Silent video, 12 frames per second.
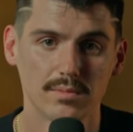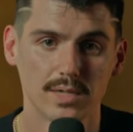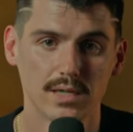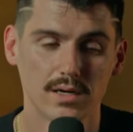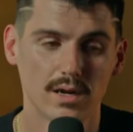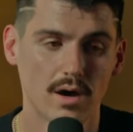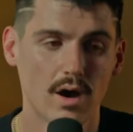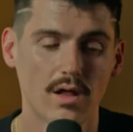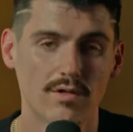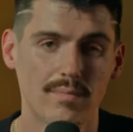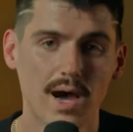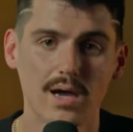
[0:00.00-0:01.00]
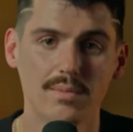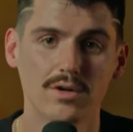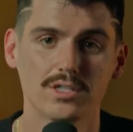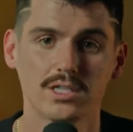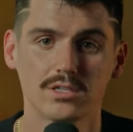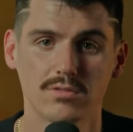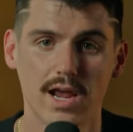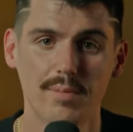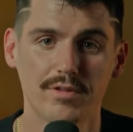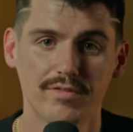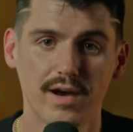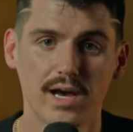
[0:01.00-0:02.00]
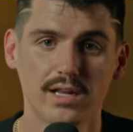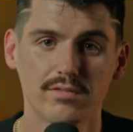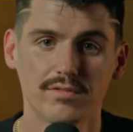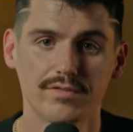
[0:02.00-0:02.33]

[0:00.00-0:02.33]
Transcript: but all of my emotions were amplified even